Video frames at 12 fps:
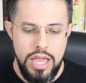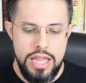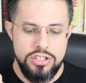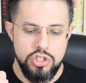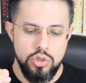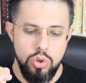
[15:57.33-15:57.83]

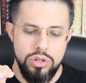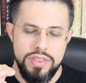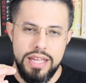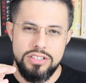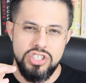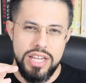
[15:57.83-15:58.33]
It's shown
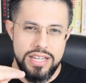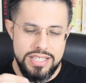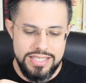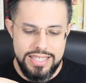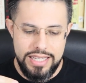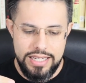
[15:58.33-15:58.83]
that
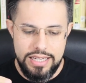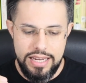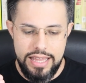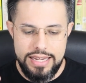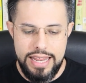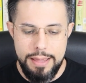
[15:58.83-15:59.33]

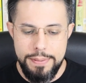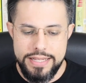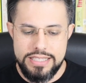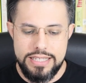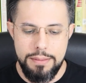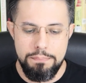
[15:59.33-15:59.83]
genistein inhibits